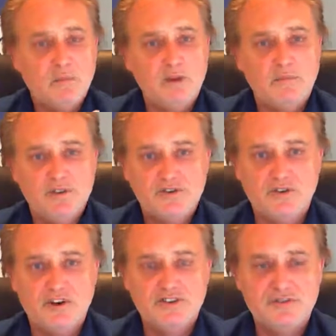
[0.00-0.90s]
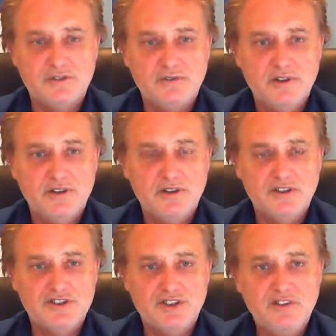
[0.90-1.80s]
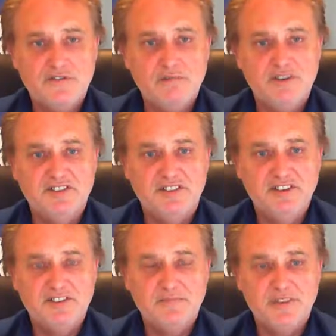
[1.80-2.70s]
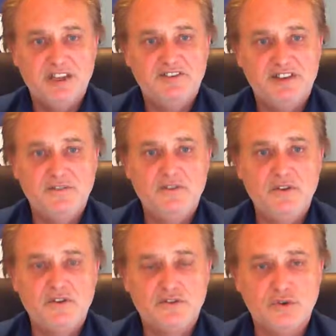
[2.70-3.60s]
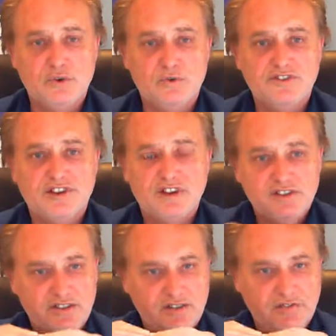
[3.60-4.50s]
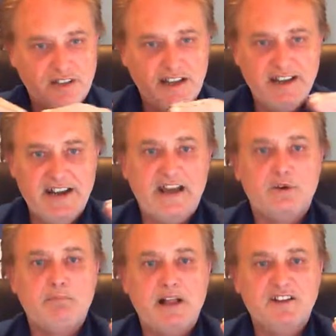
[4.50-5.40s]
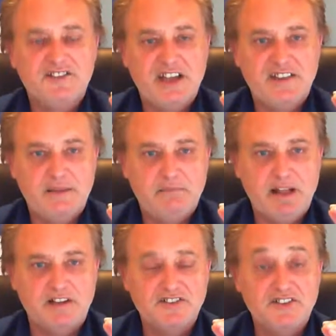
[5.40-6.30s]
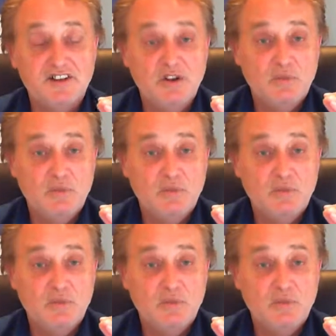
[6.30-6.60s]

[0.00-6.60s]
What we're trying to achieve for a business is give you the tools to flatten out or balance out that balance,